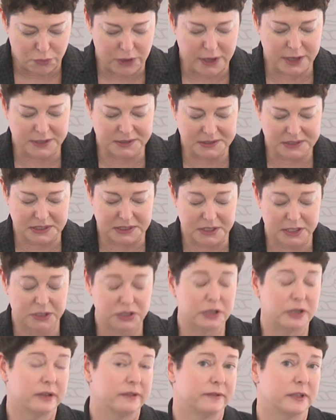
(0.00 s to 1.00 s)
Brown's
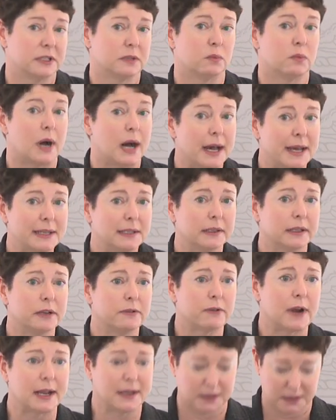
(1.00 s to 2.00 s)
initiative is widely
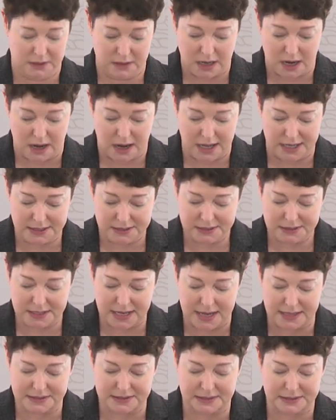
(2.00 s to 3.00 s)
recognized
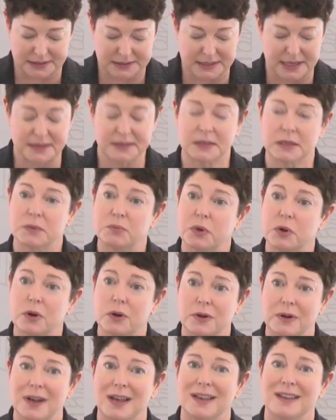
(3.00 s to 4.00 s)
as
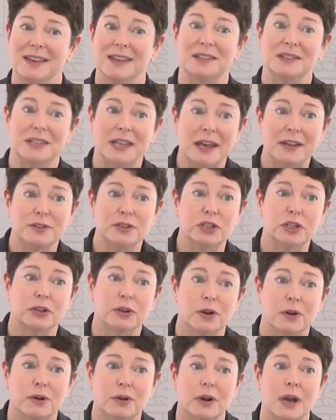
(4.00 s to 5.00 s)
accessible,
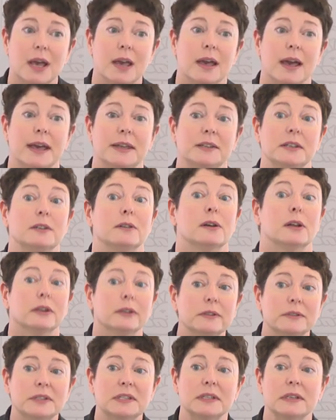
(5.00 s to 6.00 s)
intentional, and
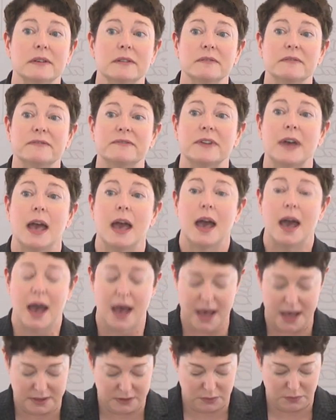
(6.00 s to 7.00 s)
inclusive.
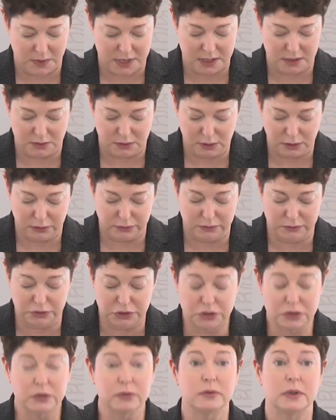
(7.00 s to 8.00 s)
And we include
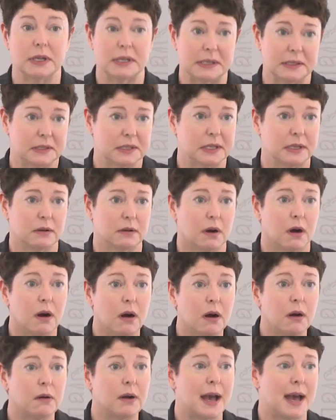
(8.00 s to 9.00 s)
students in
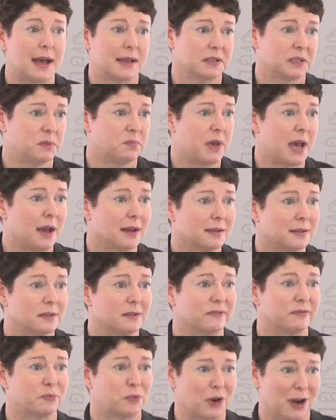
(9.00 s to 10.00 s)
all aspects
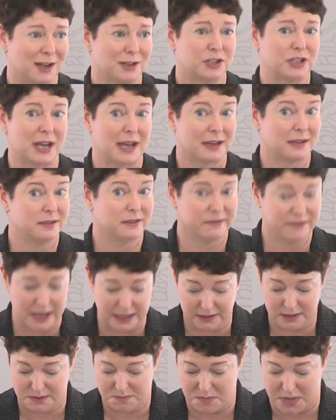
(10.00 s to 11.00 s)
of project
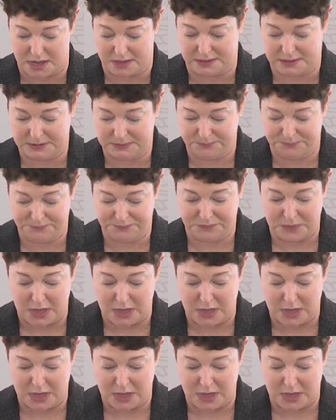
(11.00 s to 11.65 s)
development,